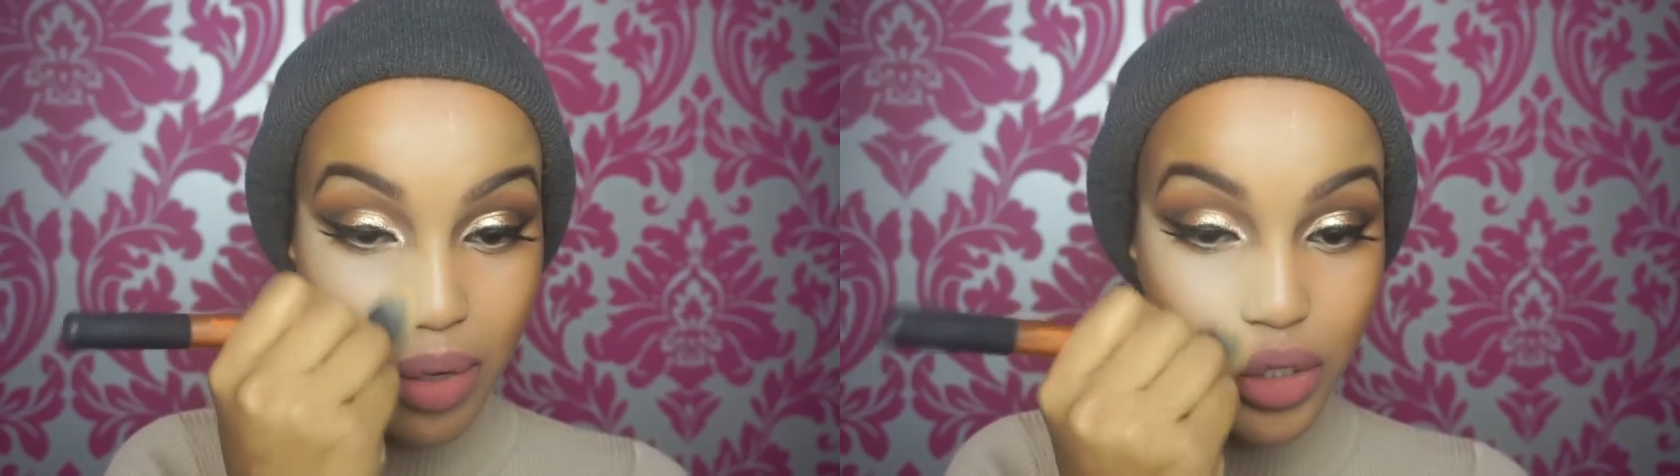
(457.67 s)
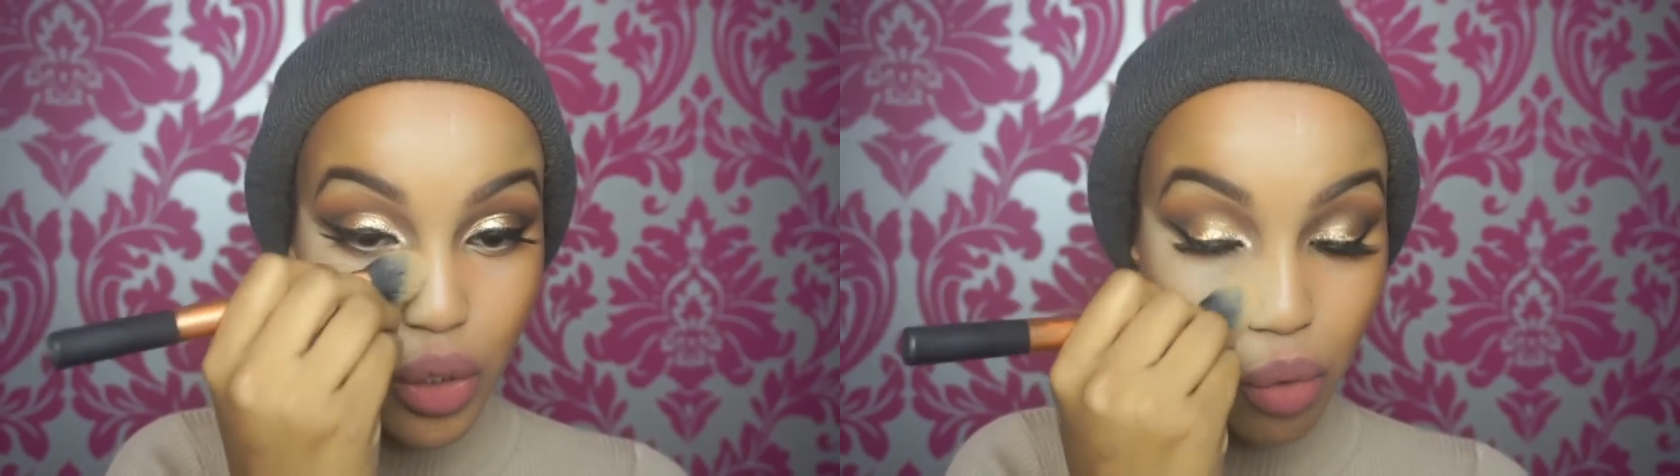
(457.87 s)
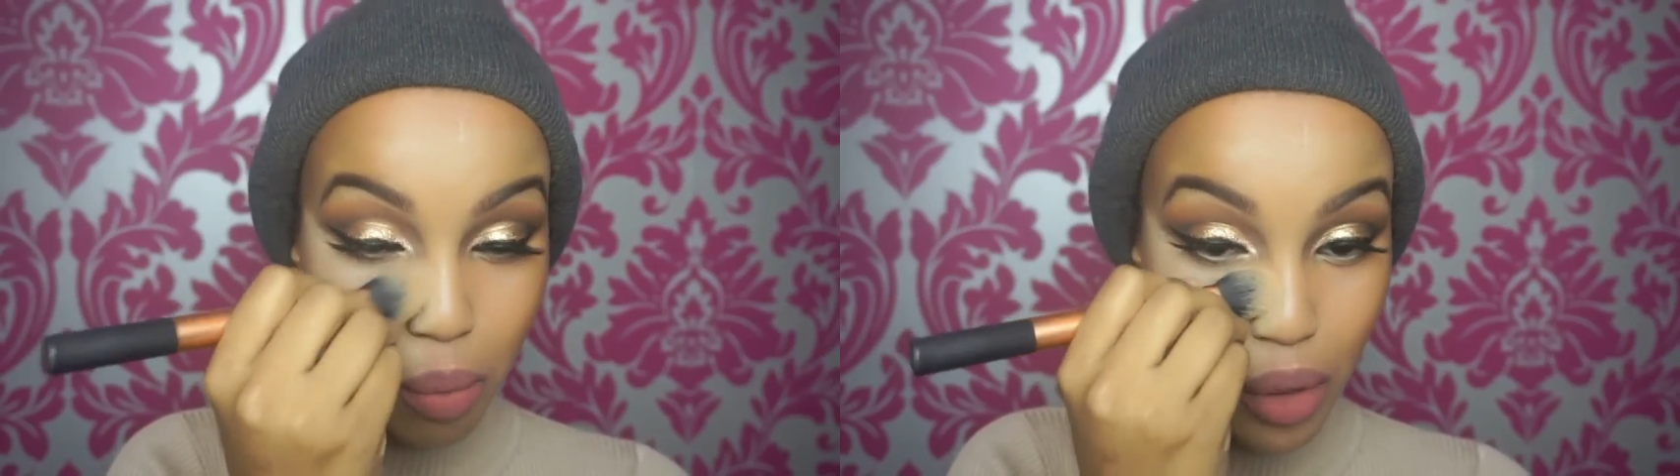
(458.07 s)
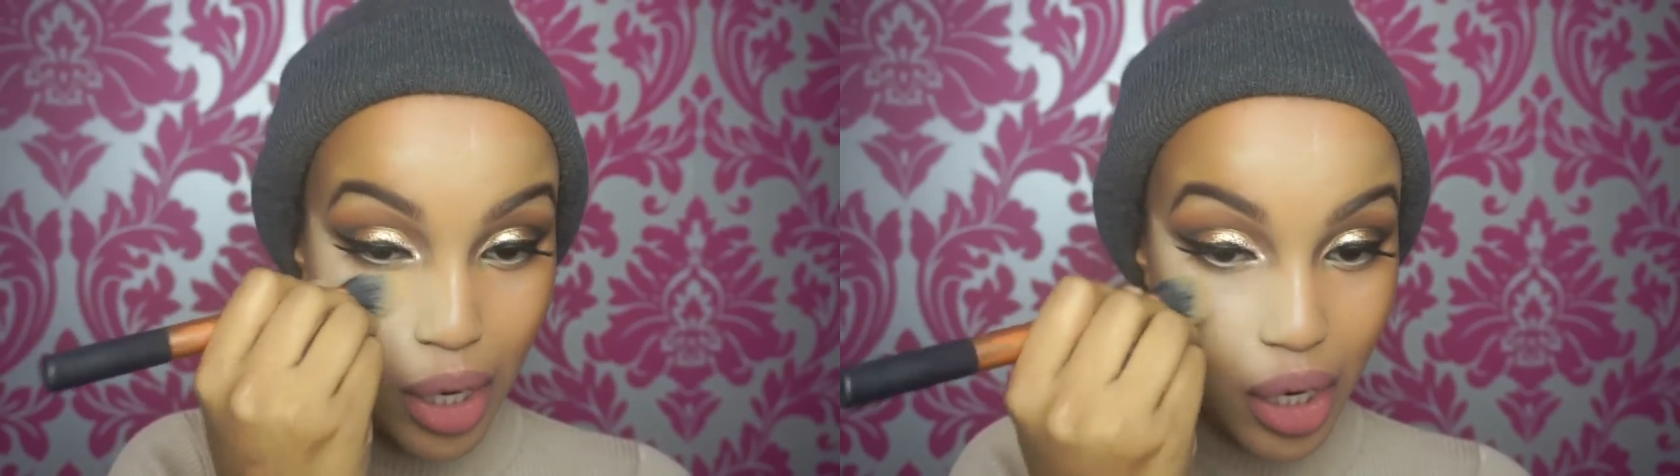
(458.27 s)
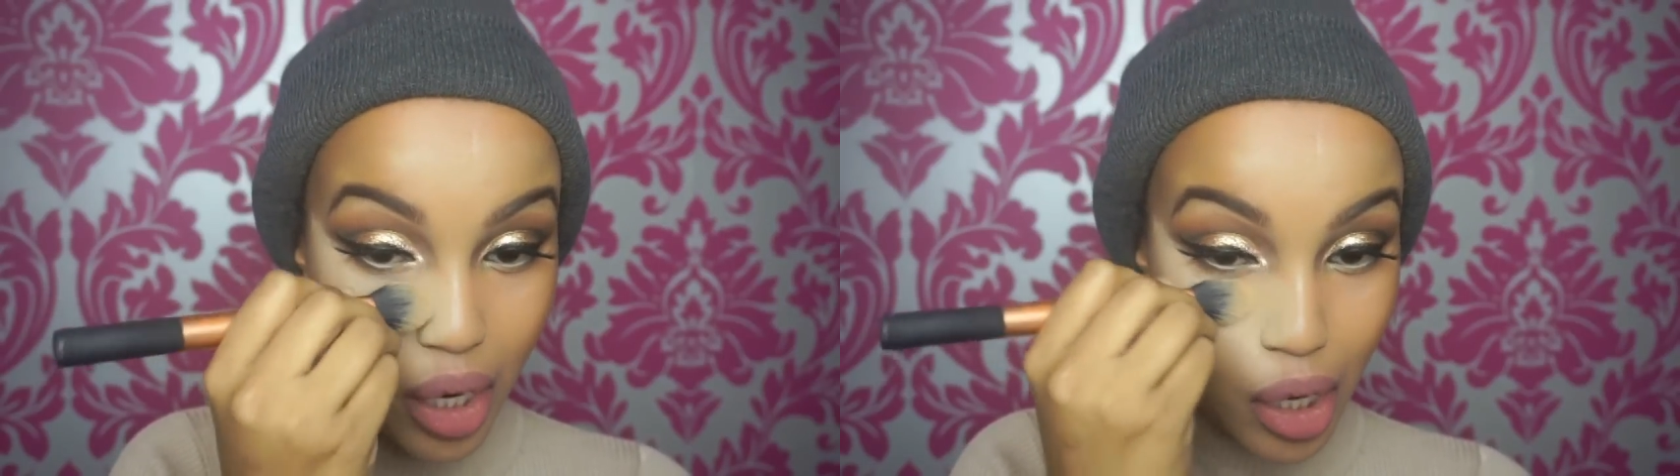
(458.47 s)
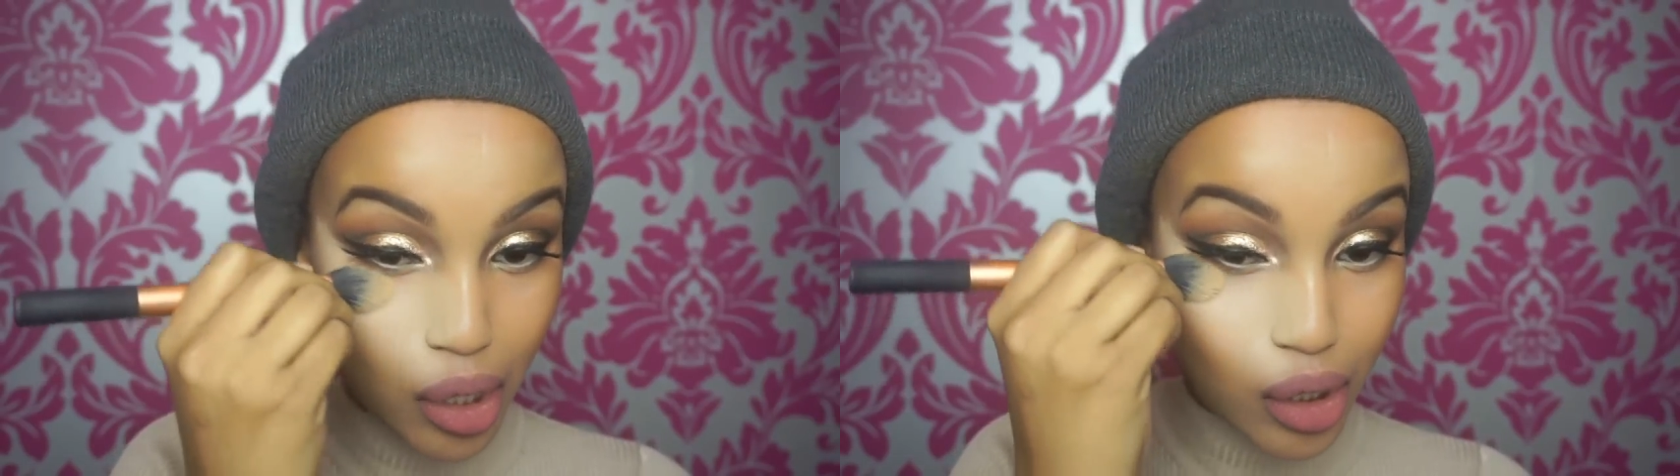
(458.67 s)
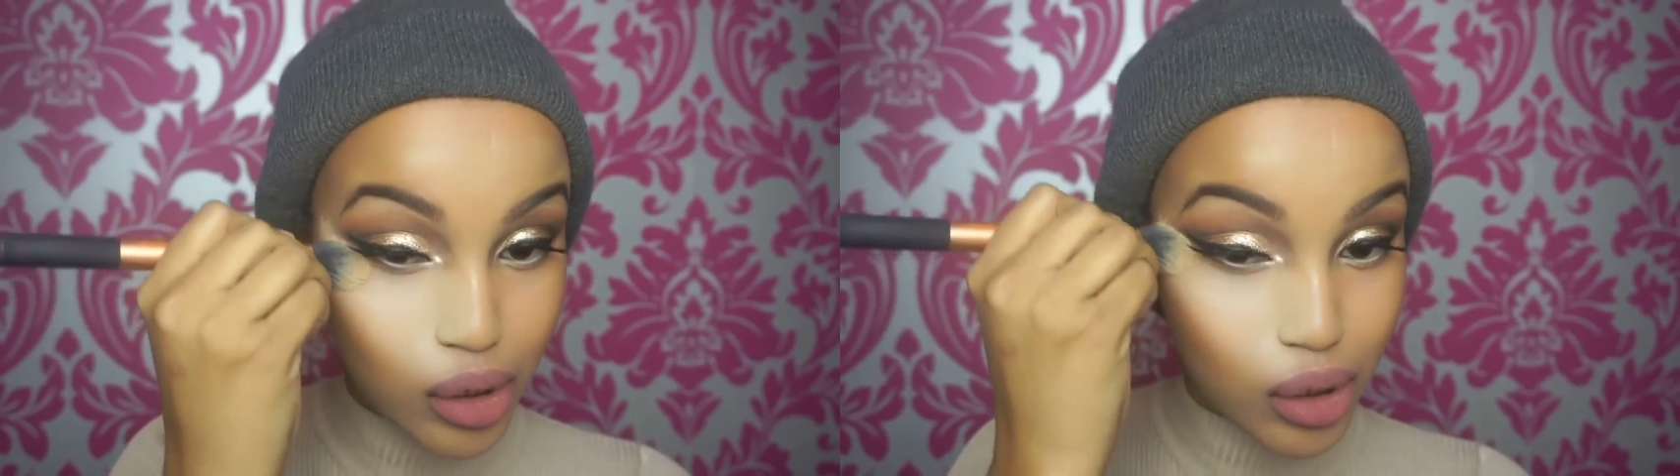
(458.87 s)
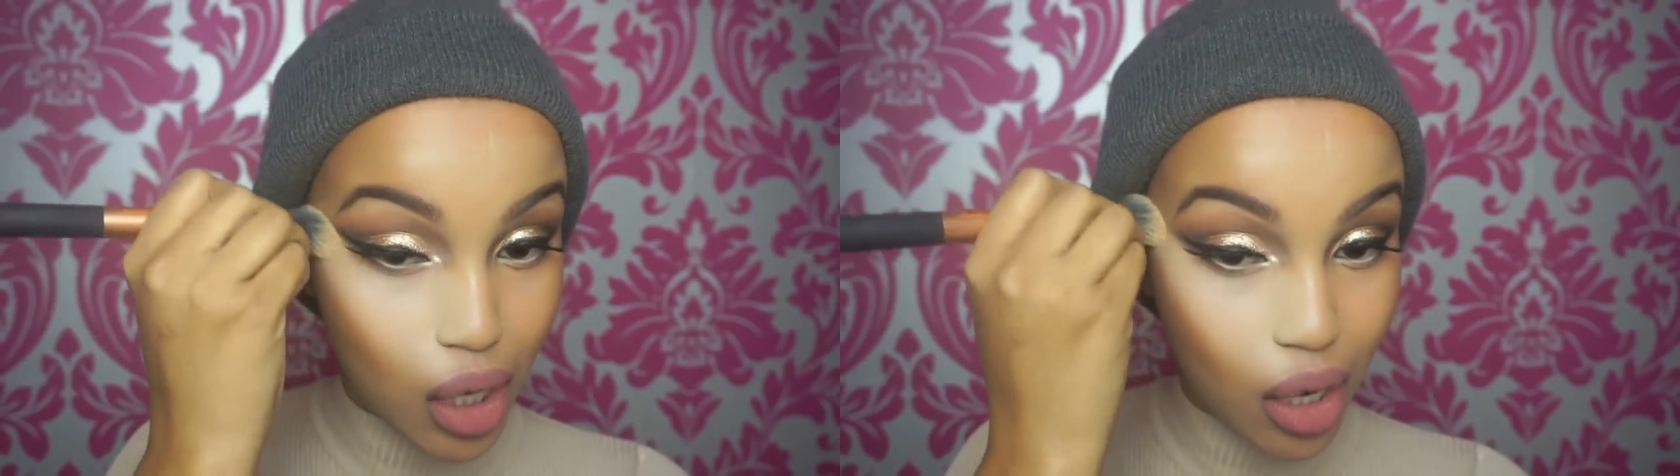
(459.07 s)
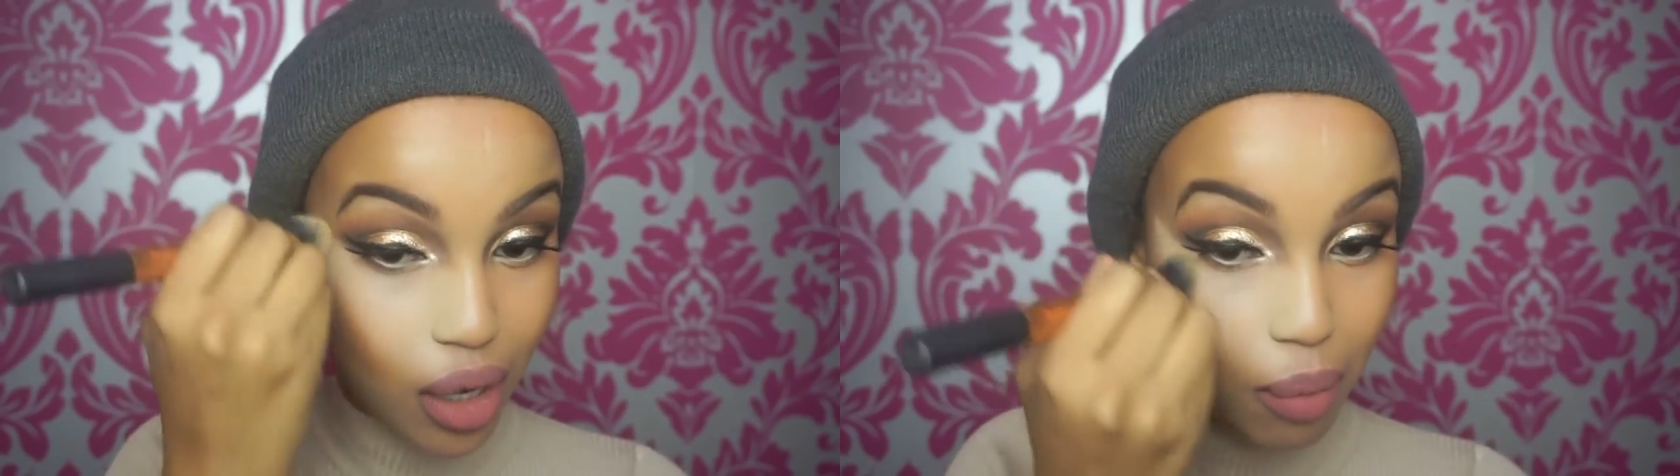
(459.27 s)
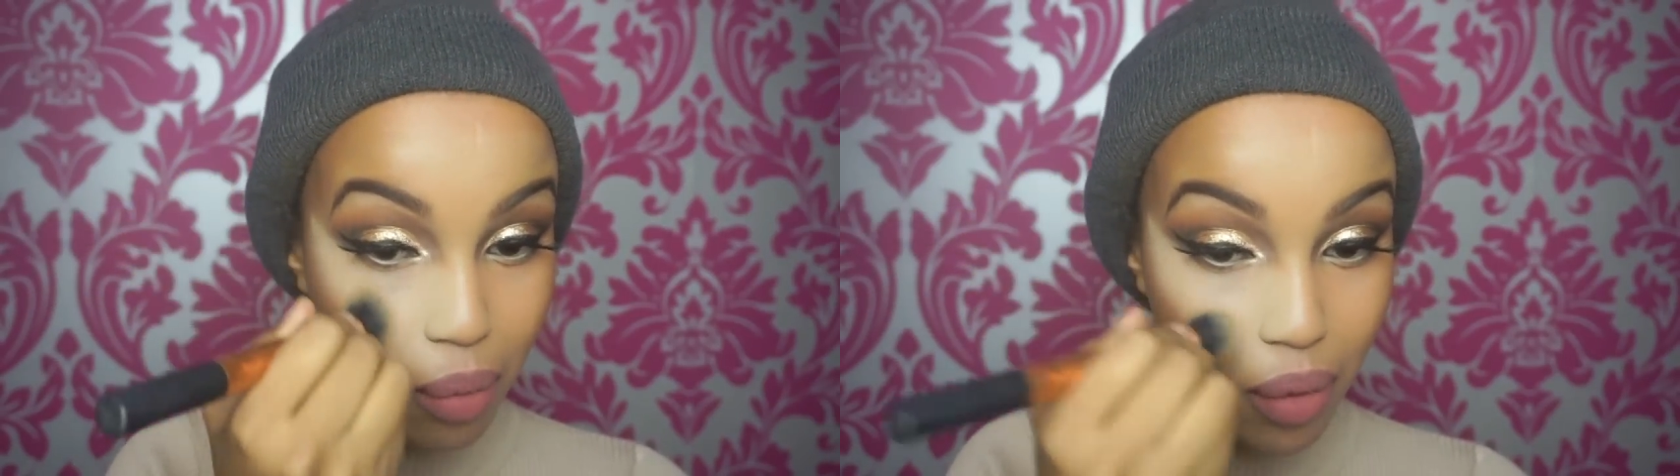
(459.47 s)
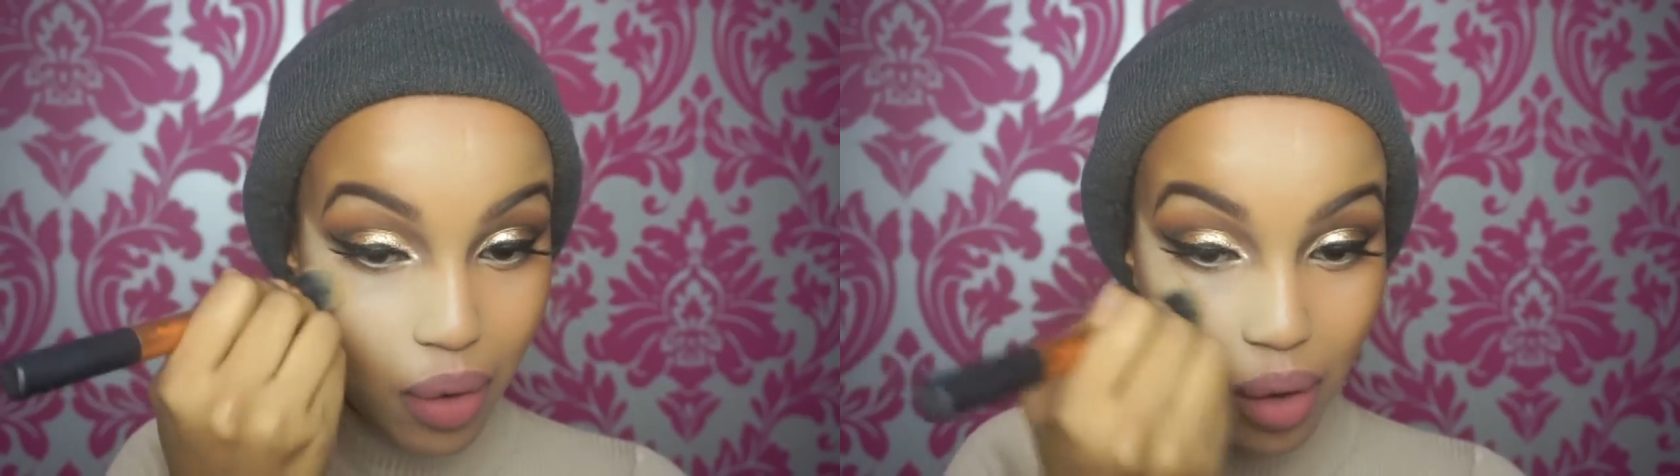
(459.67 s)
make sure we're blending each time